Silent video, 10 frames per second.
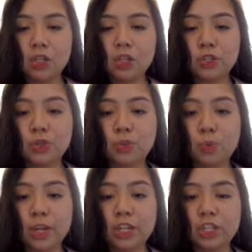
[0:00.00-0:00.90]

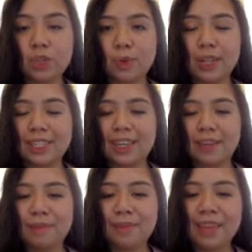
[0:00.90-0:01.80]
swish. Well
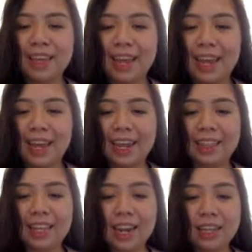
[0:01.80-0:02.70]
done. And
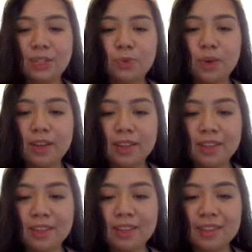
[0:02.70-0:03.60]
the last one.